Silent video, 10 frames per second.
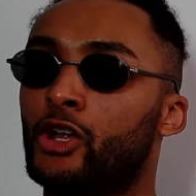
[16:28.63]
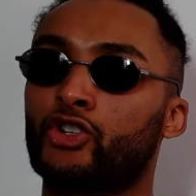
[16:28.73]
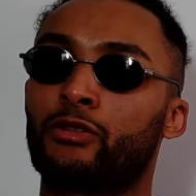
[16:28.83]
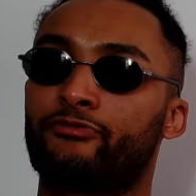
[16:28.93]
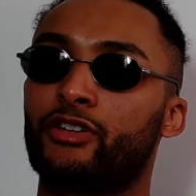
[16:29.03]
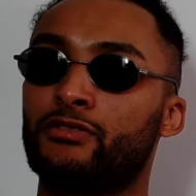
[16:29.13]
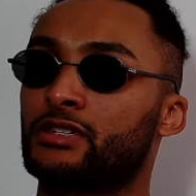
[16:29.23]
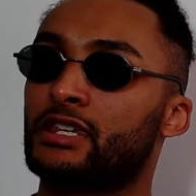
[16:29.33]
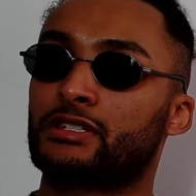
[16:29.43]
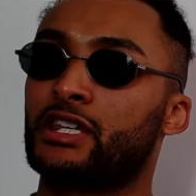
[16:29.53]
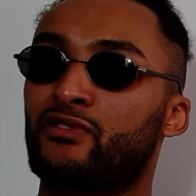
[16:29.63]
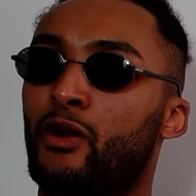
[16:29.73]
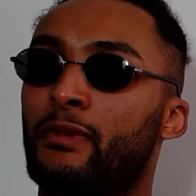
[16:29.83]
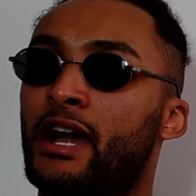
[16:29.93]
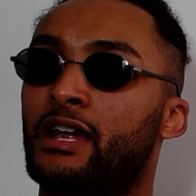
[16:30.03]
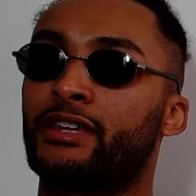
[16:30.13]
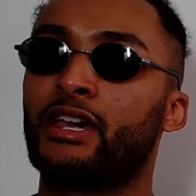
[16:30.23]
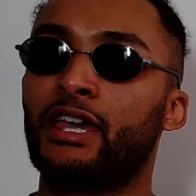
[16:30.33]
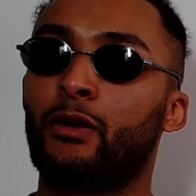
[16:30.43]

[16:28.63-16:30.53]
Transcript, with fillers: John Fury's a 60 year old man.